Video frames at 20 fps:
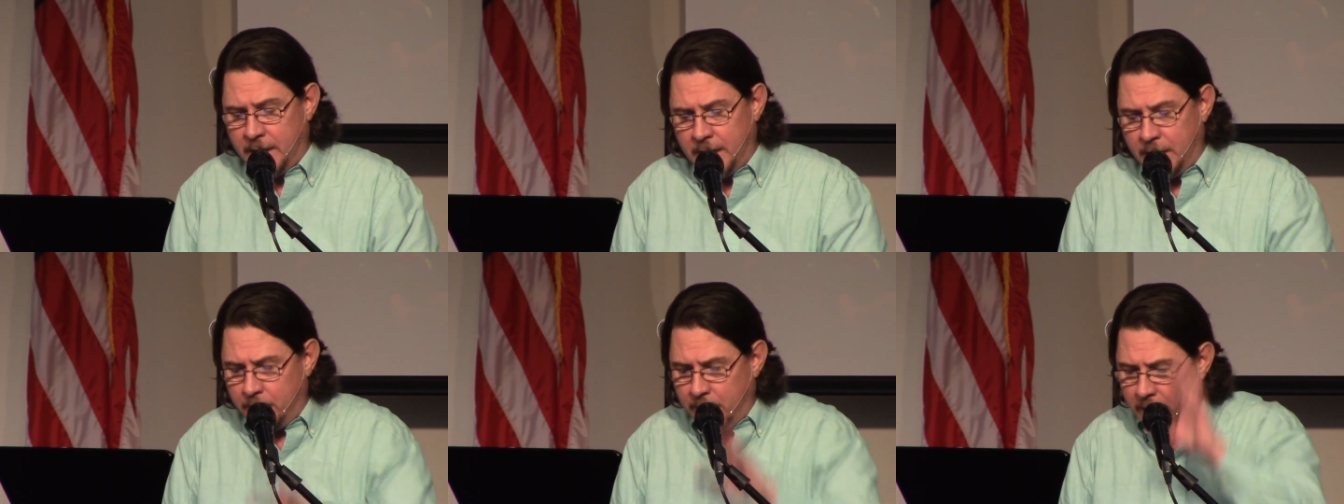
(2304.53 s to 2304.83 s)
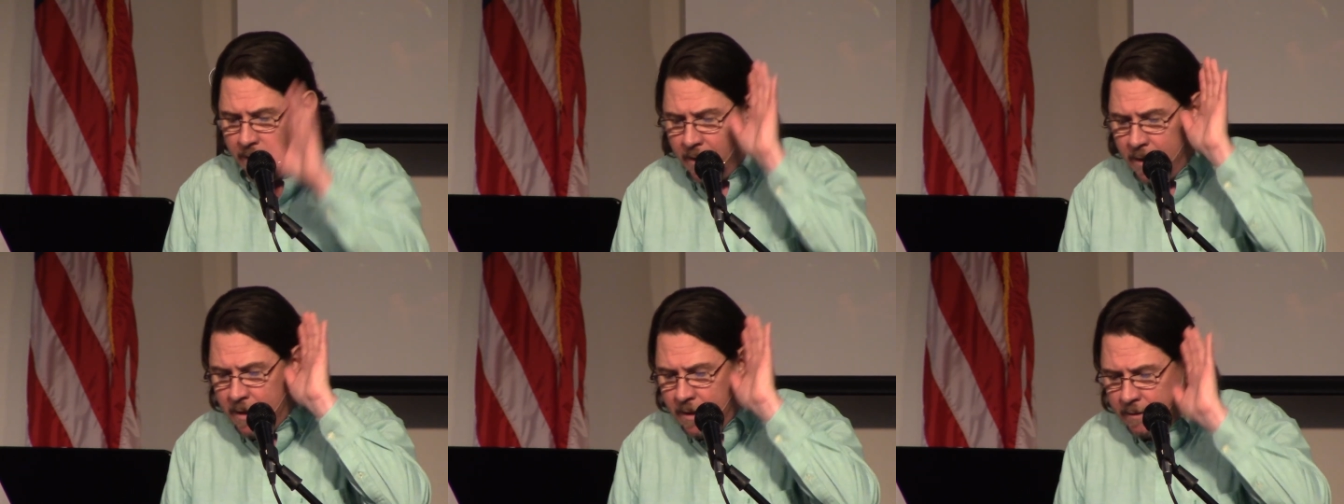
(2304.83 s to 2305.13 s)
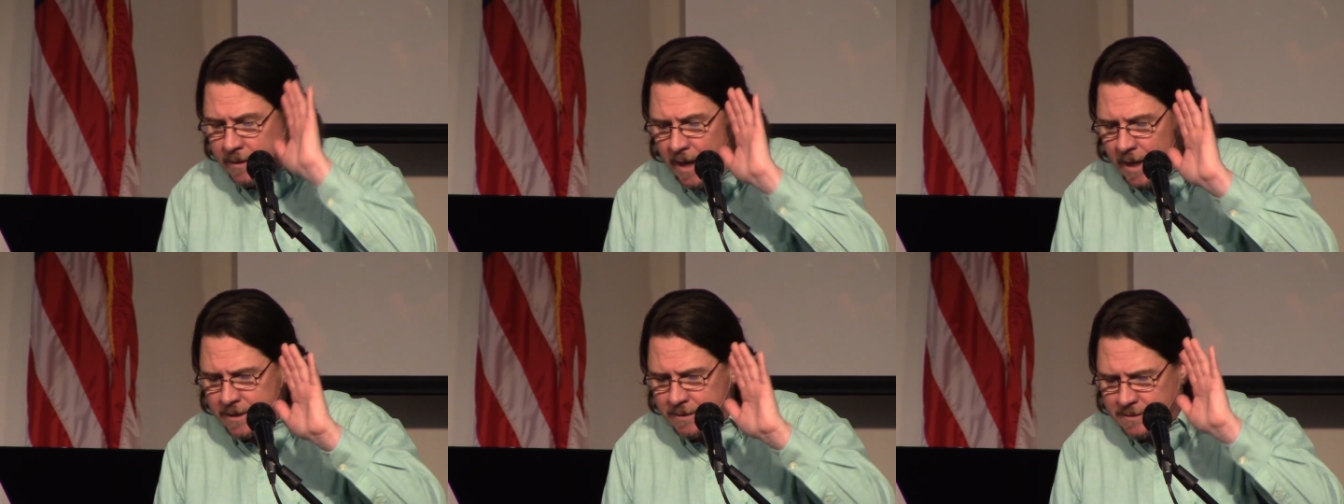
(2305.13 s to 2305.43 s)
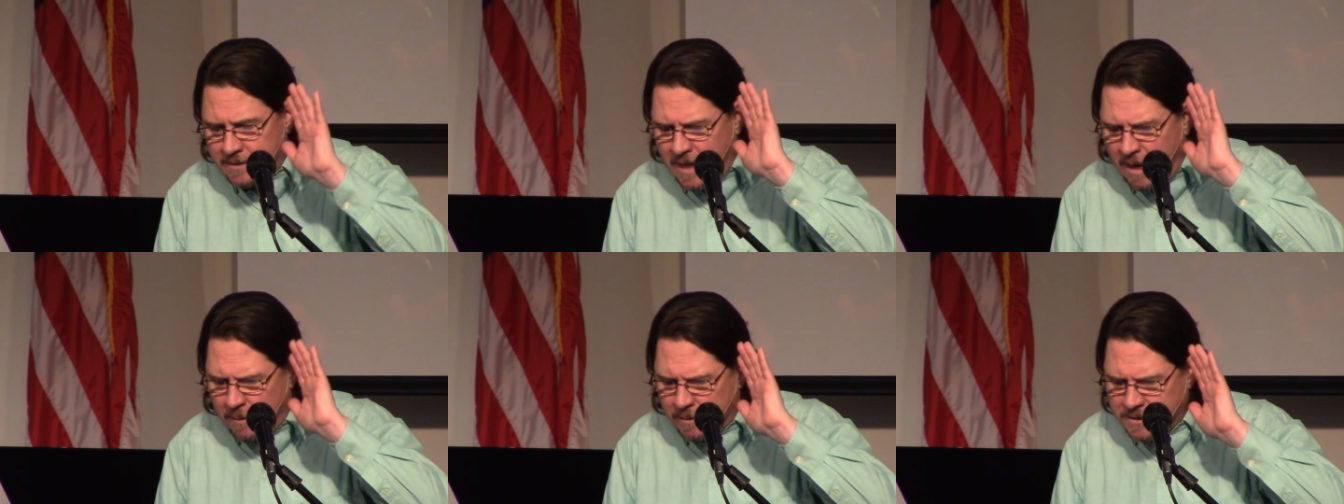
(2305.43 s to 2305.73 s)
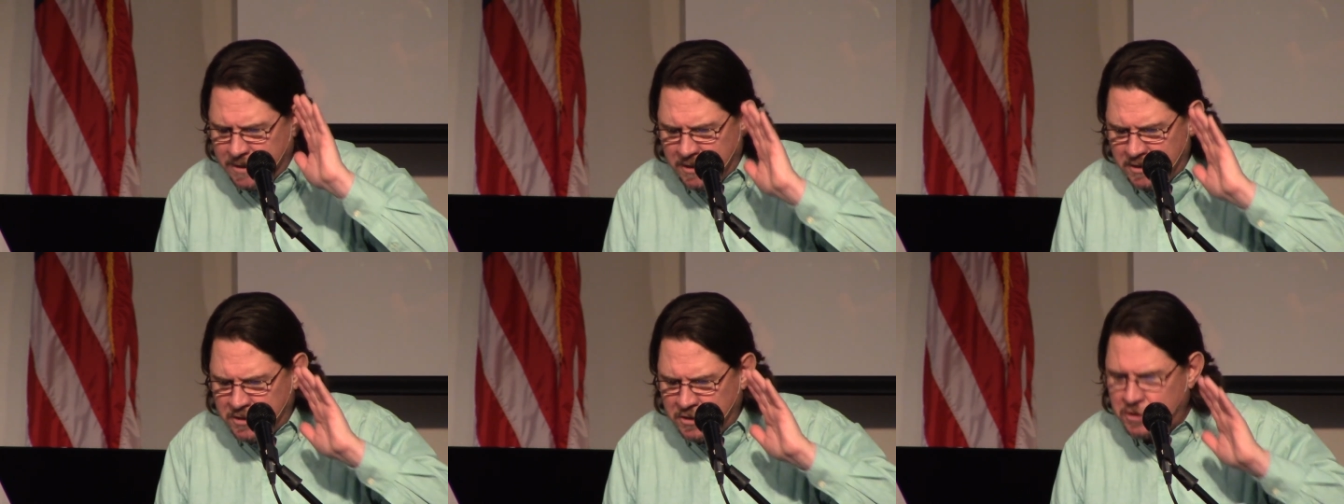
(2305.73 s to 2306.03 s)
Anyway, that, that
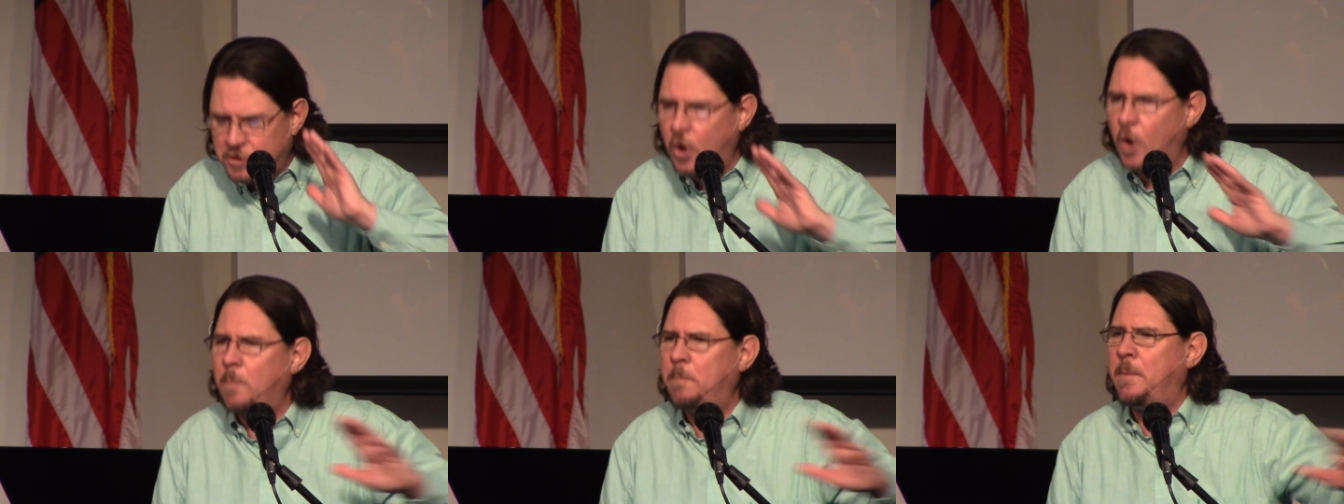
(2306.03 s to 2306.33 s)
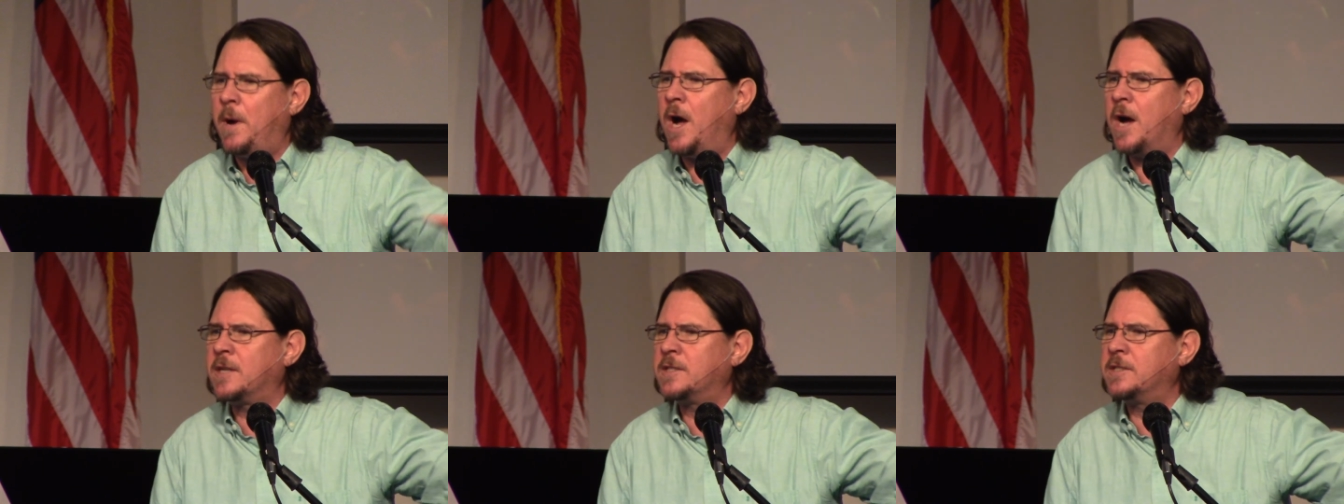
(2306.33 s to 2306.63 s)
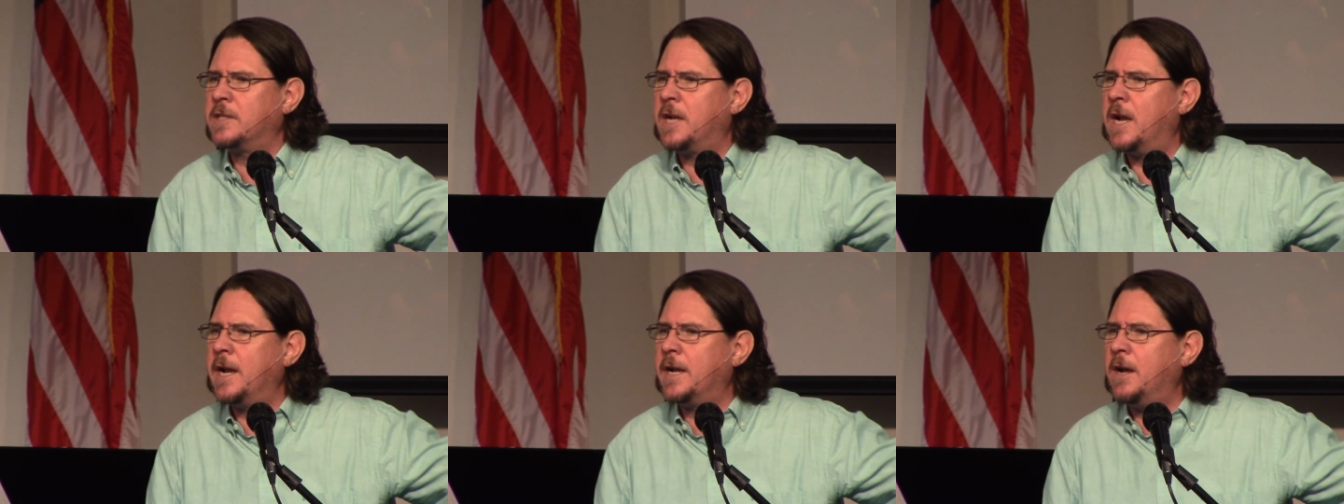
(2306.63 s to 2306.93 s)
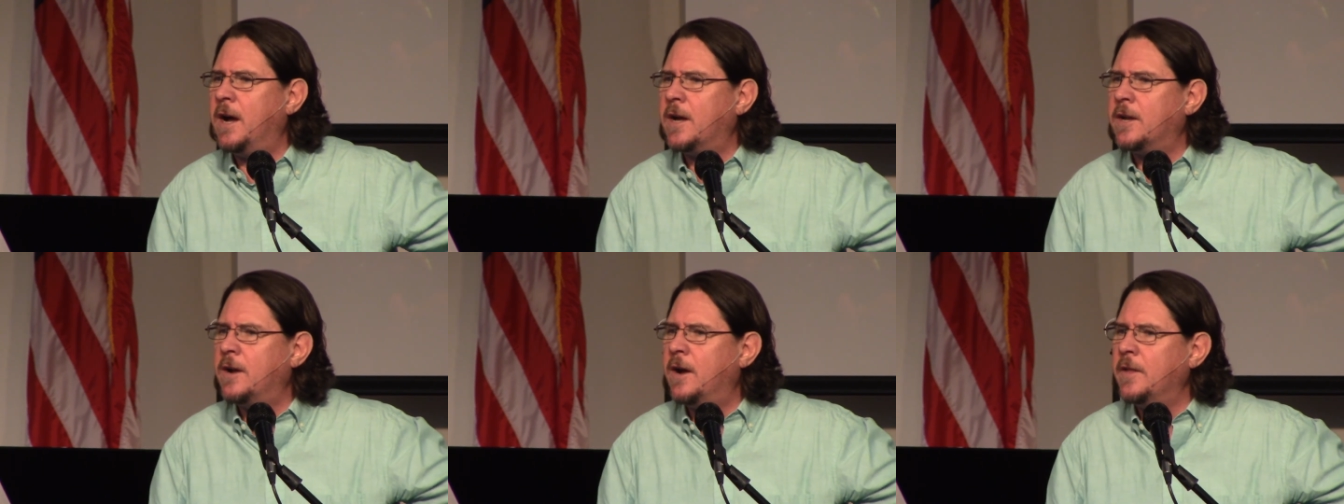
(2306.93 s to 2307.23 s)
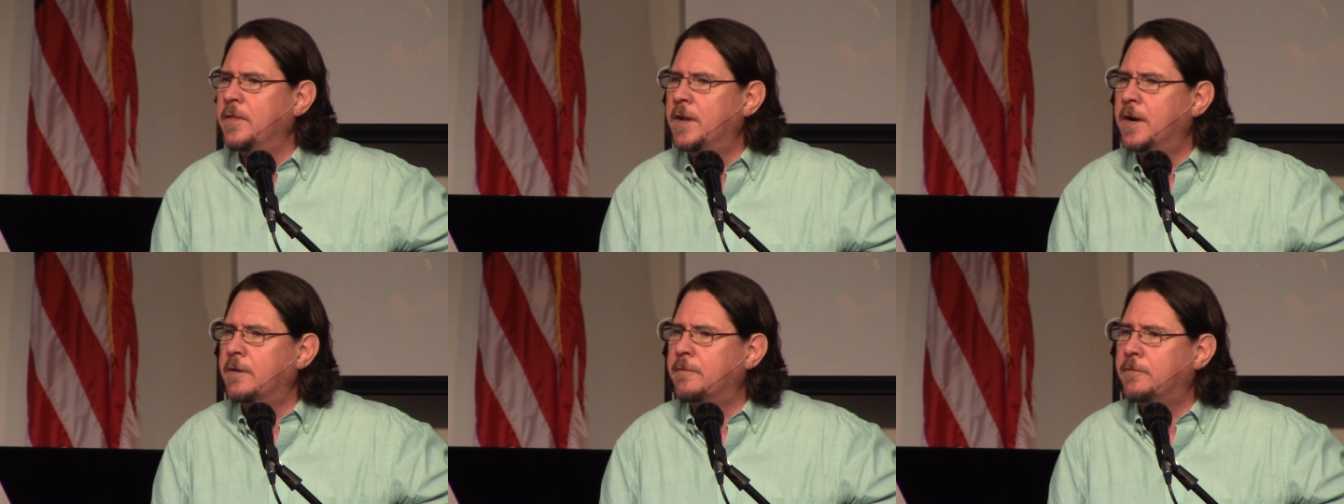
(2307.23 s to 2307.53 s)
was a soapbox that I got
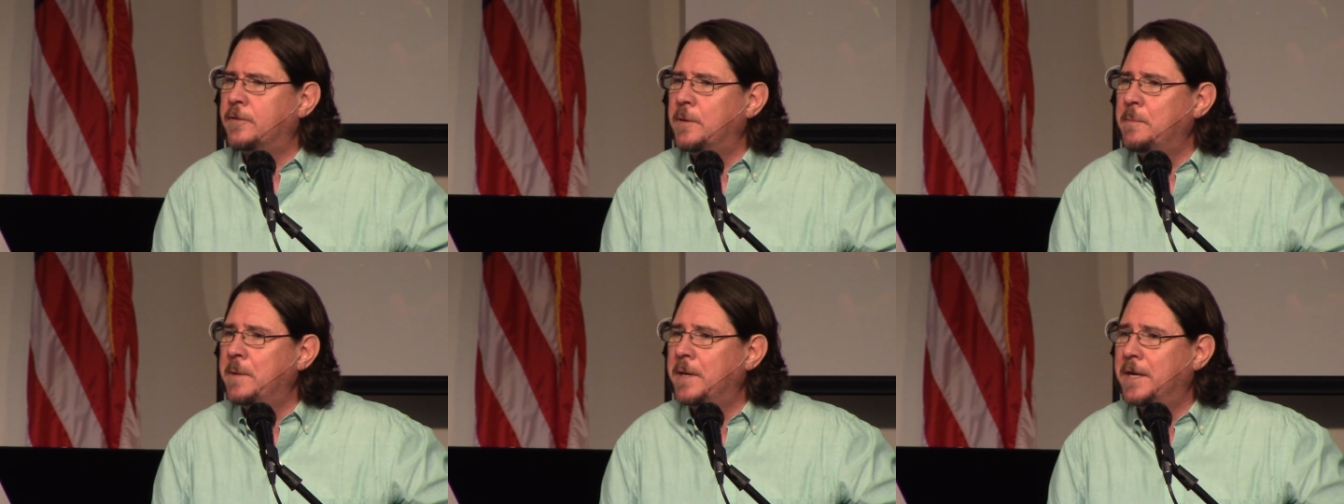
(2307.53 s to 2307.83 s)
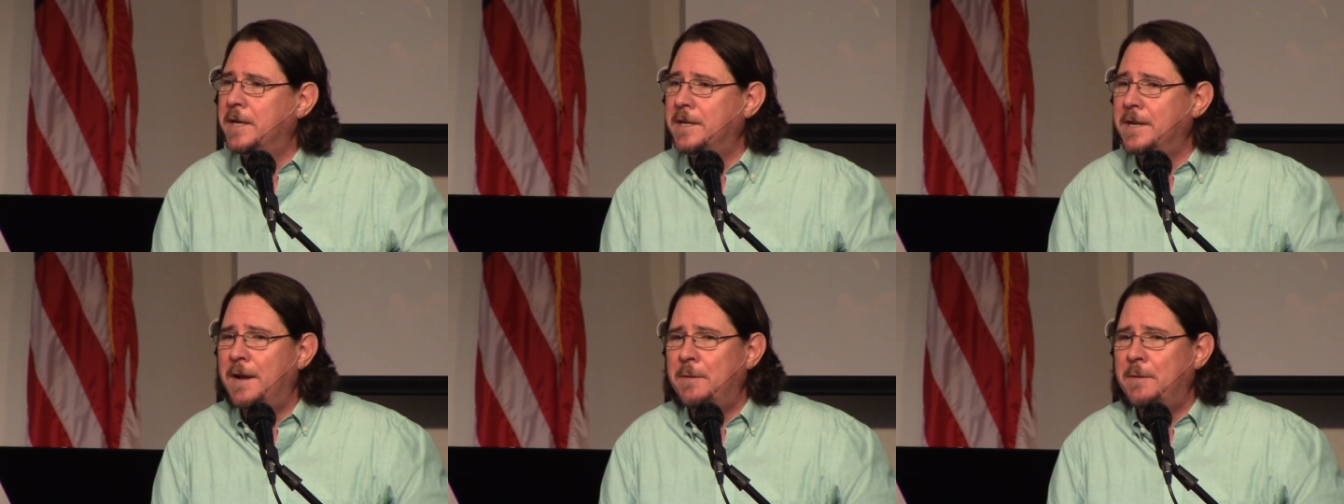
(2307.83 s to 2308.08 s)
on there for a minute,